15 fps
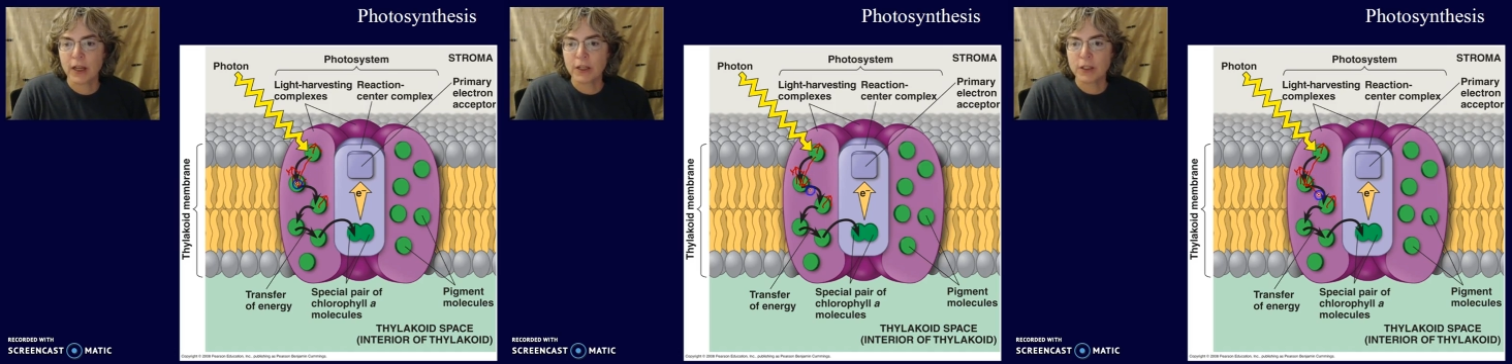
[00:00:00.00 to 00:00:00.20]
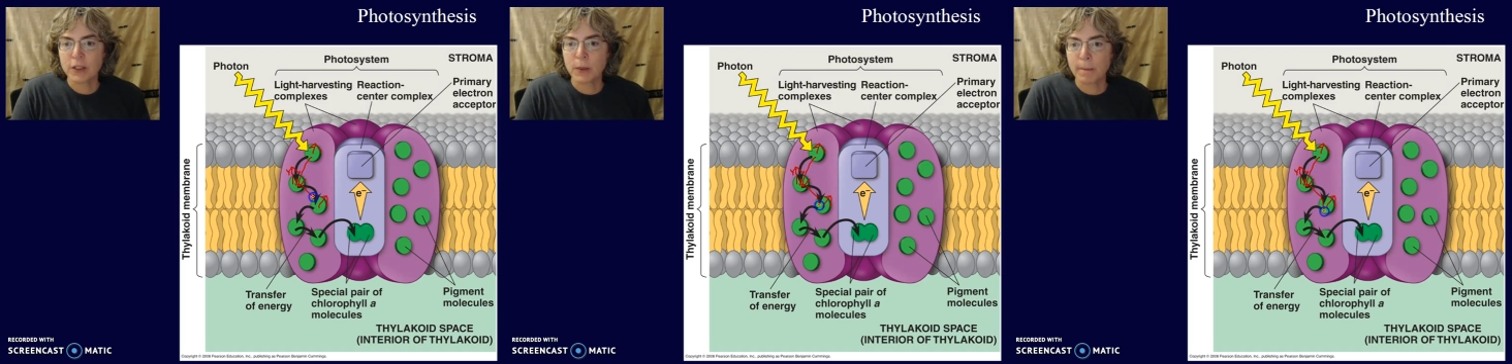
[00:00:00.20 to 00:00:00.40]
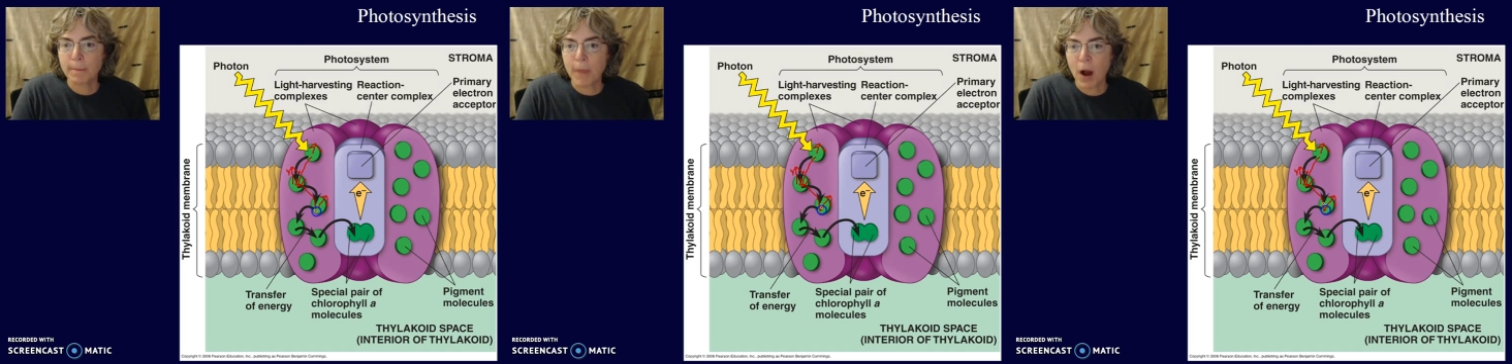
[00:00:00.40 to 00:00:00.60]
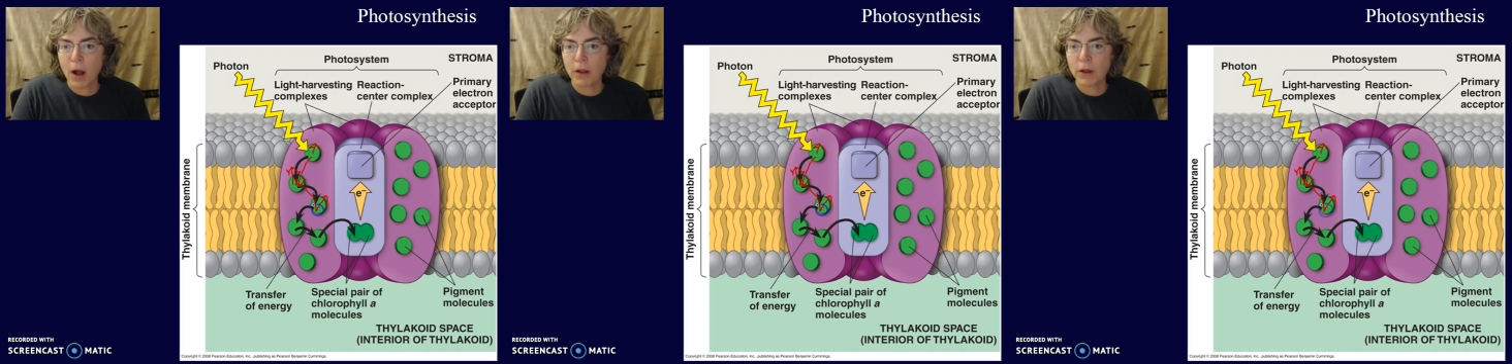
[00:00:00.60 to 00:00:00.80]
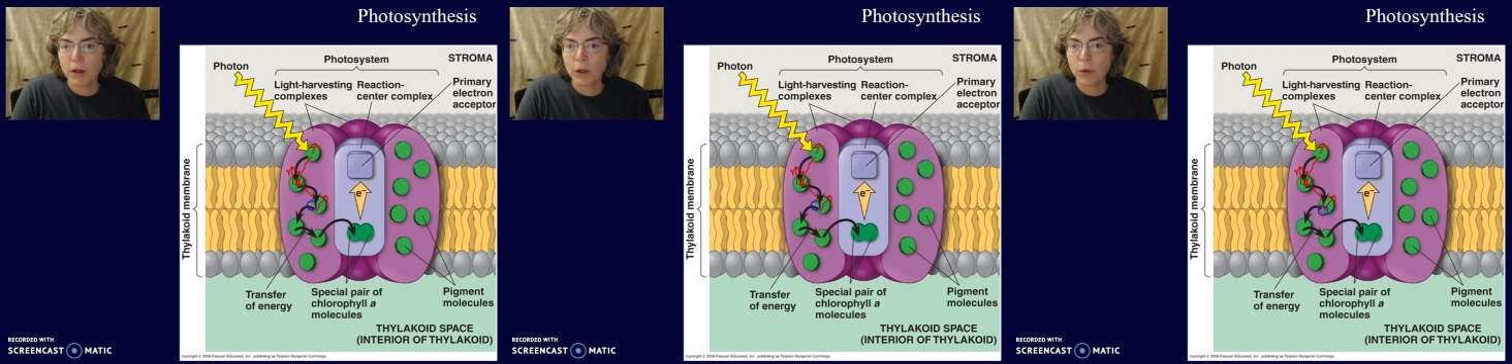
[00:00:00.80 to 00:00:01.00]
to
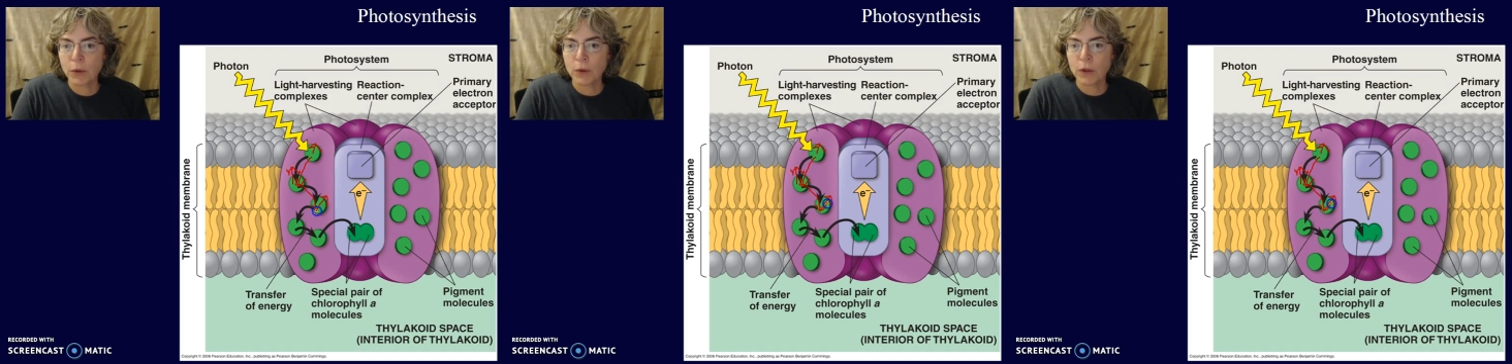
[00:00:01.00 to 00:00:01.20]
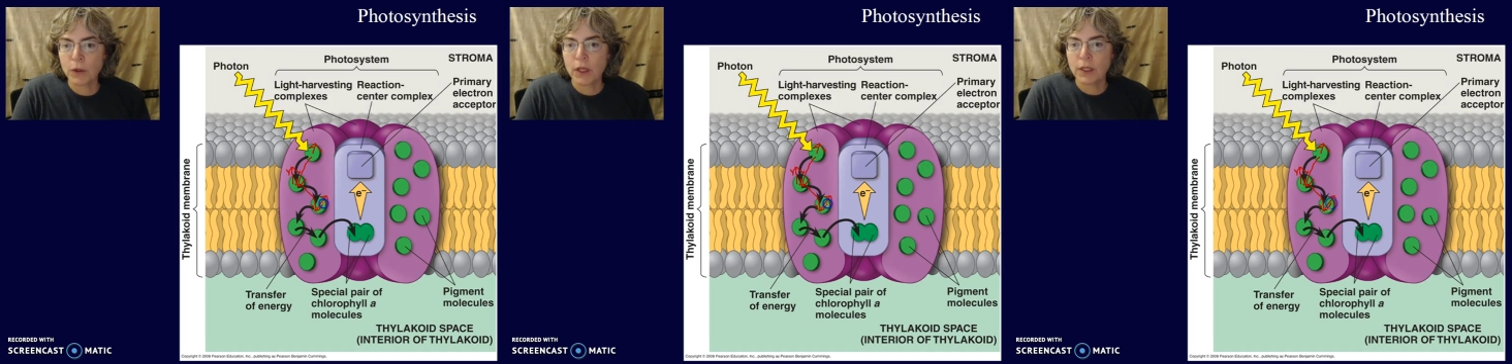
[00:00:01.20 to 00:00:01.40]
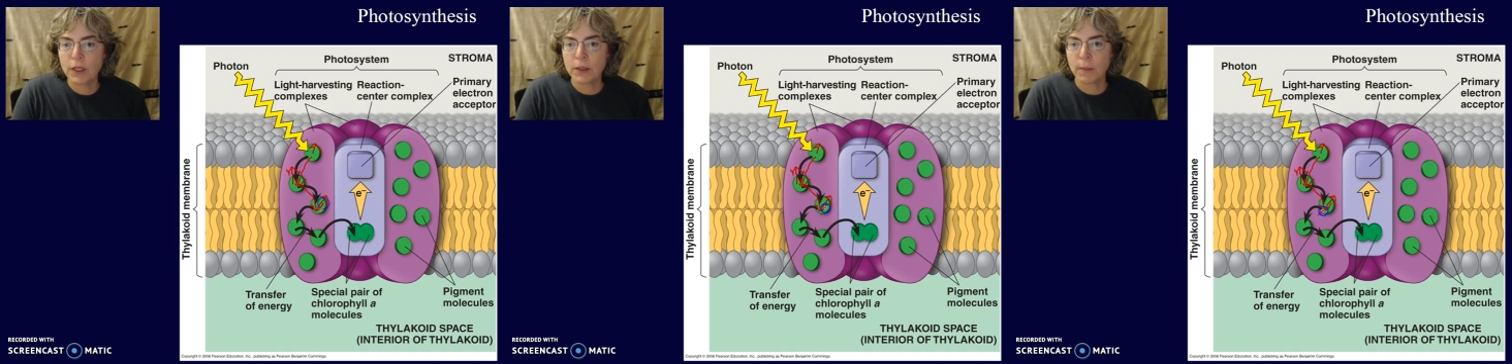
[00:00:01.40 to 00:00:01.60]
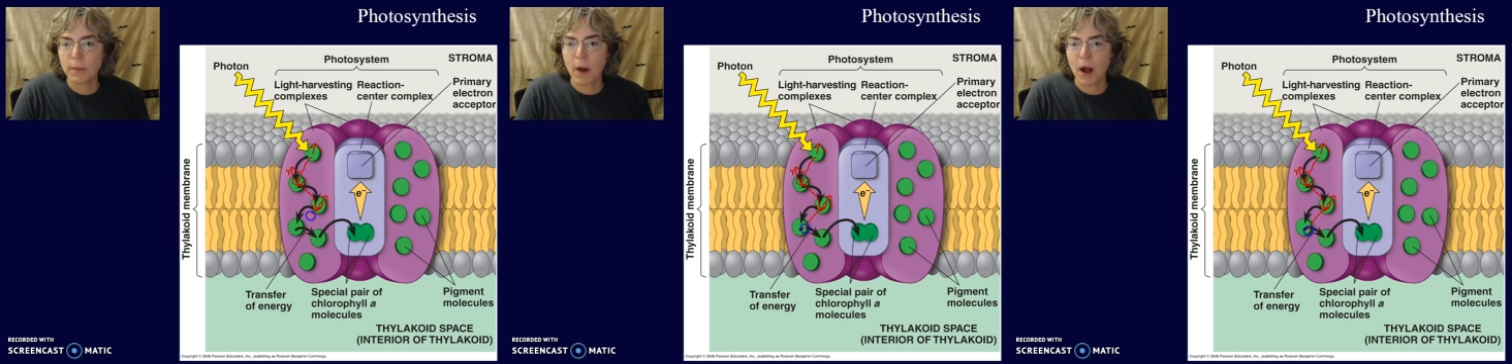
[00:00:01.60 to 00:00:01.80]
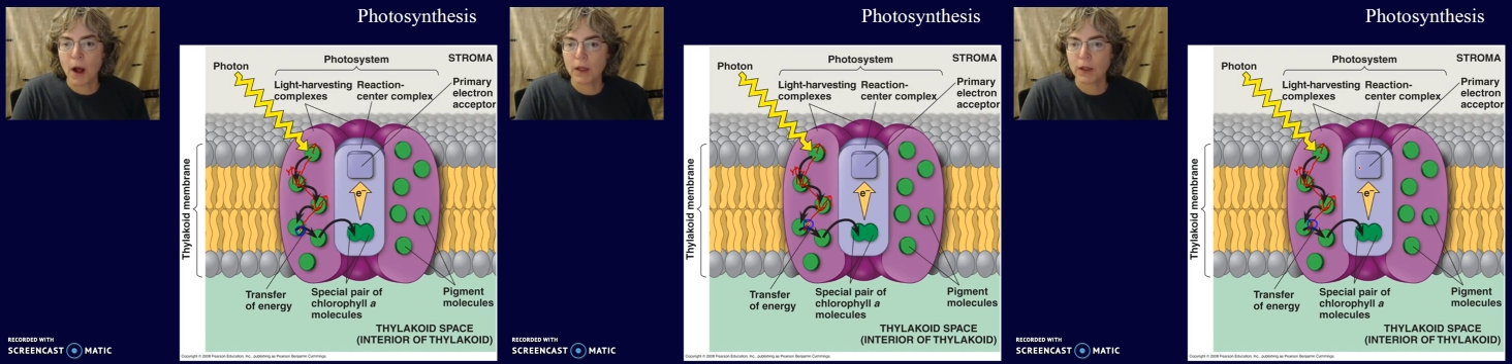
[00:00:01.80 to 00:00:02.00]
molecule to
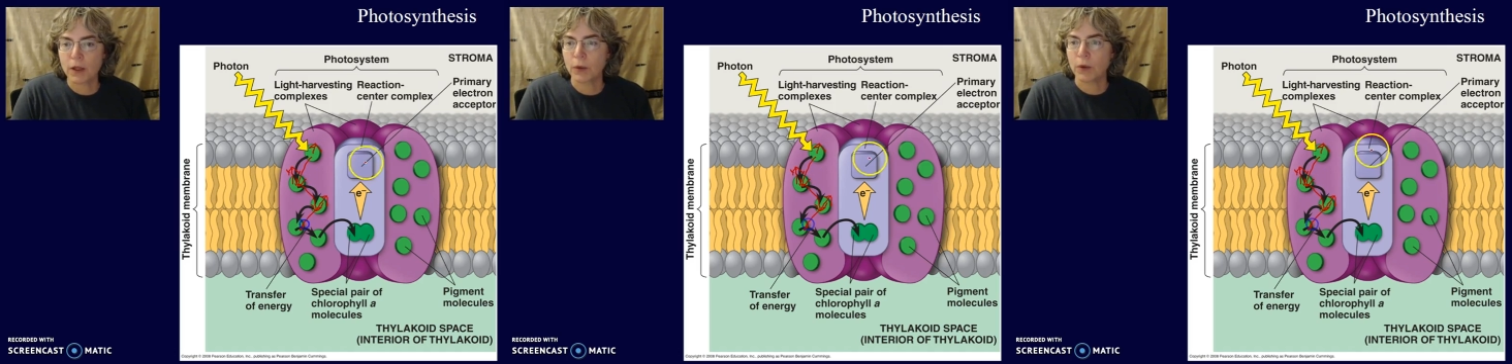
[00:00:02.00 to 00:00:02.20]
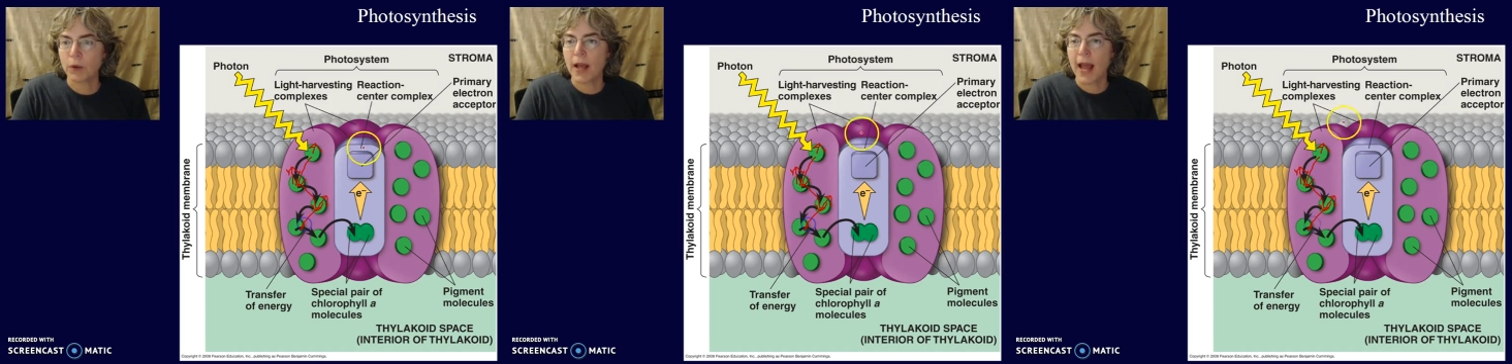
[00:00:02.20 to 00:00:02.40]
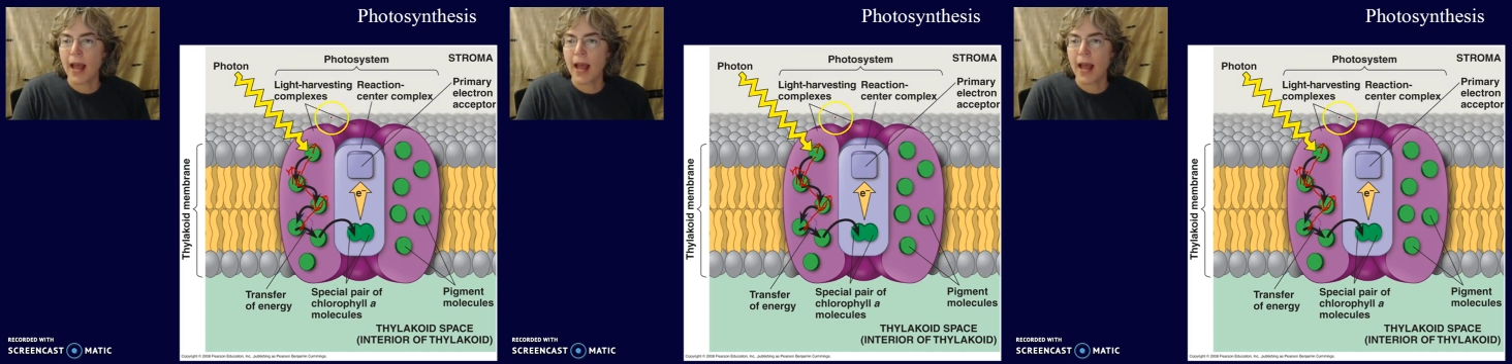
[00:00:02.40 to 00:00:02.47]
molecule.